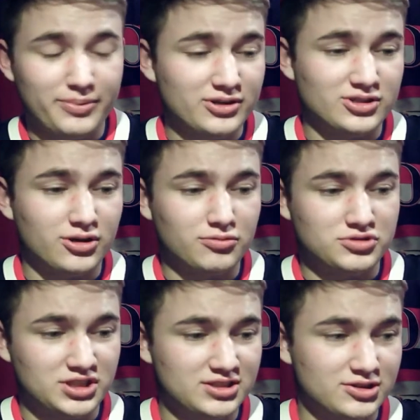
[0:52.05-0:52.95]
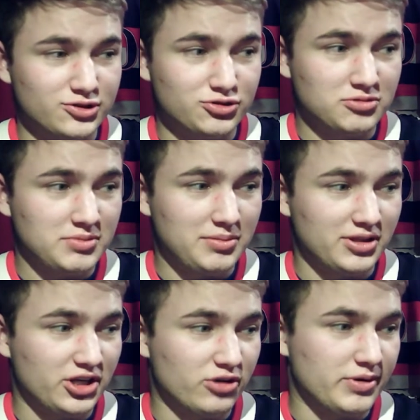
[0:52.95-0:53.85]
and I was like, "Oh Jesus, no one's gonna be able to hear me."